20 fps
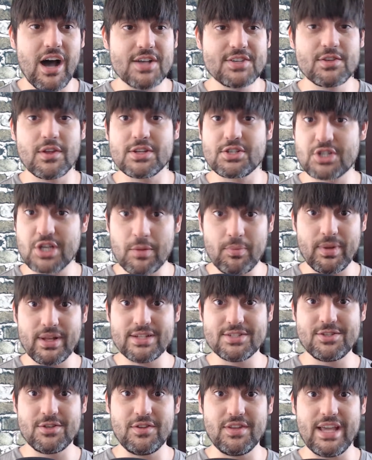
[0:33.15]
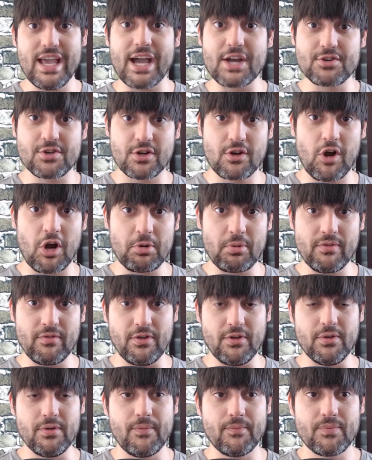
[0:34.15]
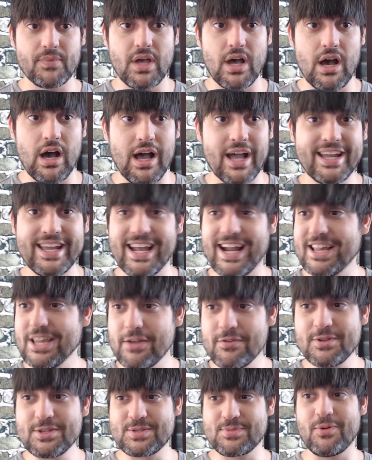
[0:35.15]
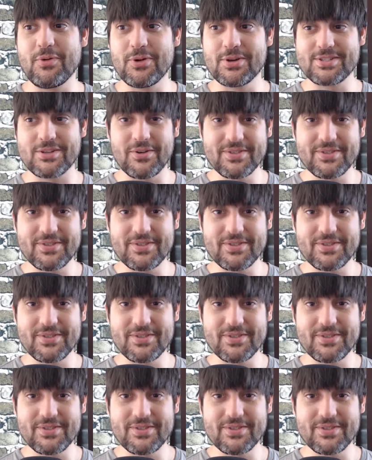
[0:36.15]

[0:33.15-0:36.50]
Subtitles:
So let's jump into the extra card review. Again, I love these spoilers.